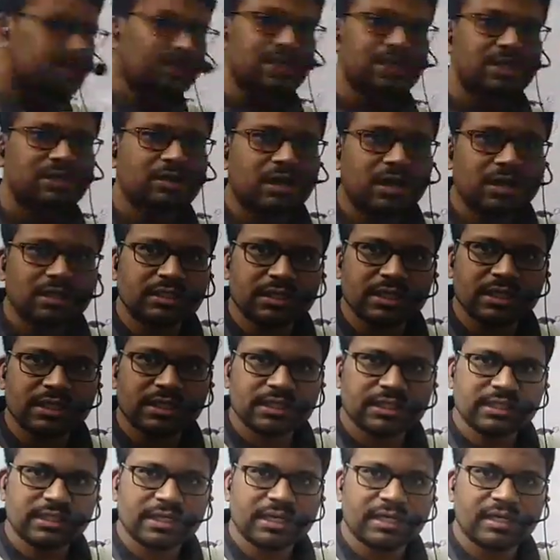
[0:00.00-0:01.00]
0 oxidation
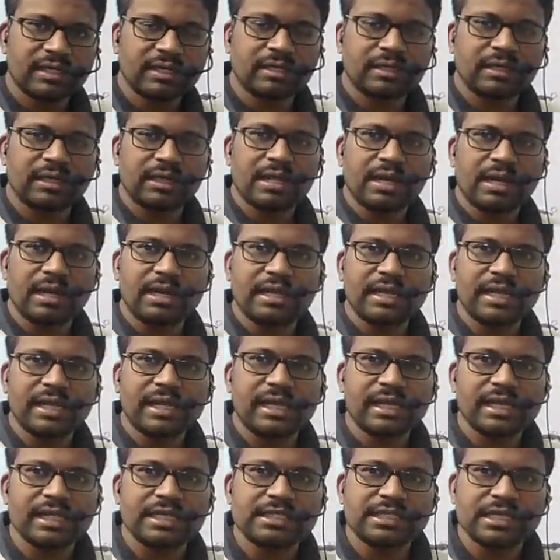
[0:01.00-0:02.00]
state.
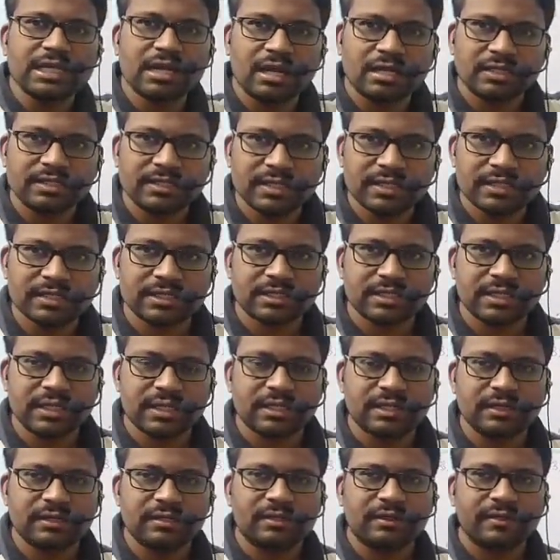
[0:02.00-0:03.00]
Decrease in oxidation
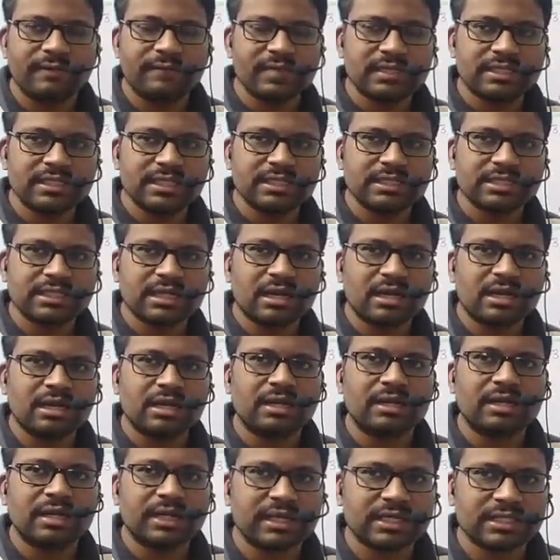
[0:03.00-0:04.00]
state, which is
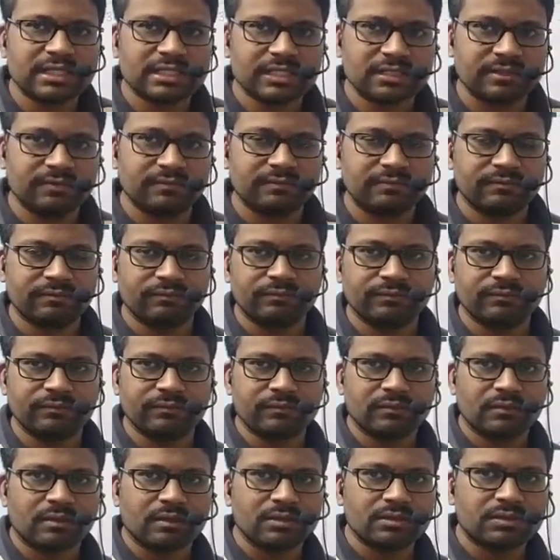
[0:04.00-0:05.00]
called reduction.
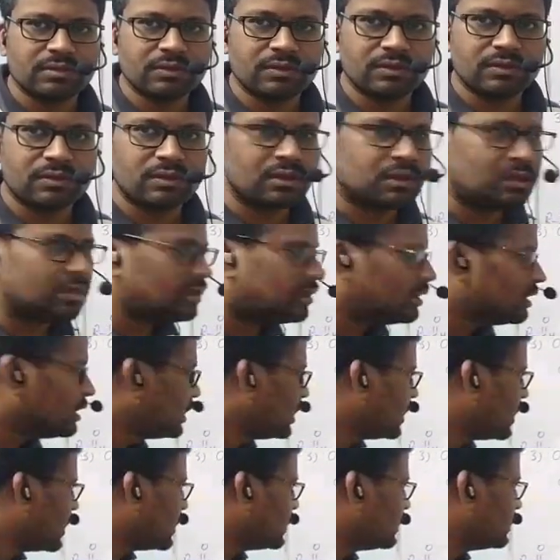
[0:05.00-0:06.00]
So
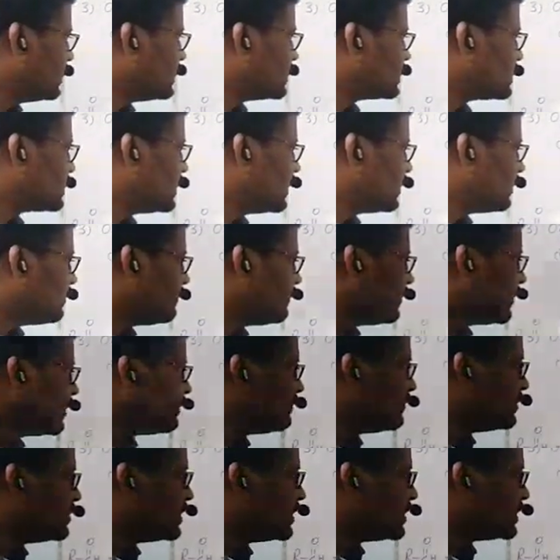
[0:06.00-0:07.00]
this silver
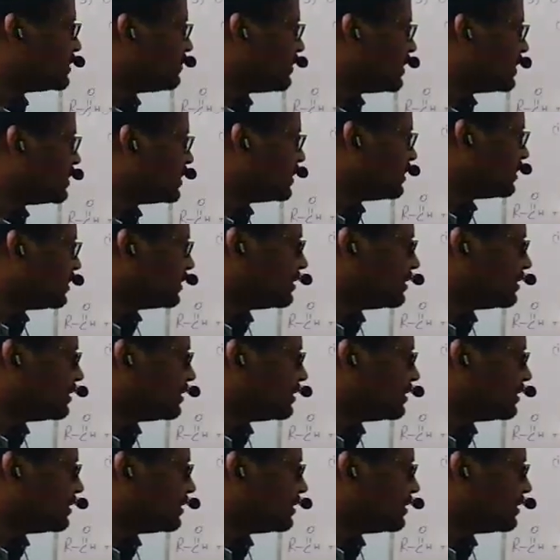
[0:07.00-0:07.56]
which is present